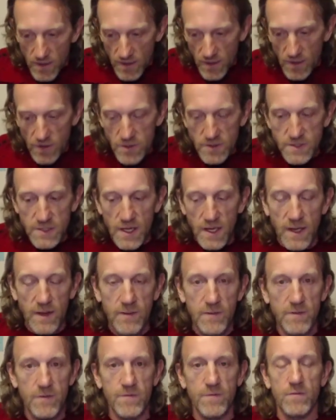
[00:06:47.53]
there's
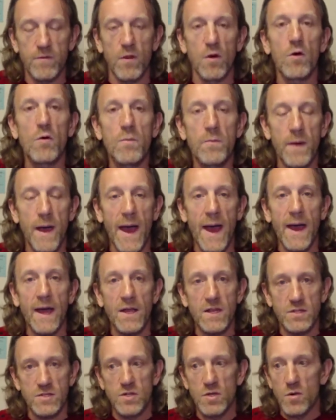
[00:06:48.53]
a flow
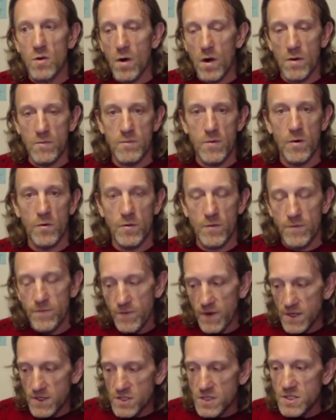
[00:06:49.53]
back to our motor
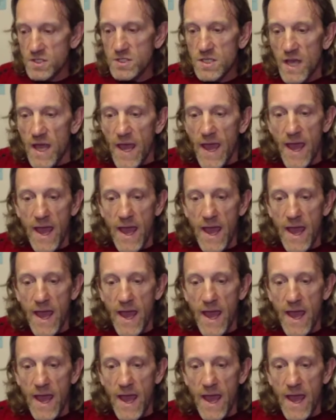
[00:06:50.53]
functions,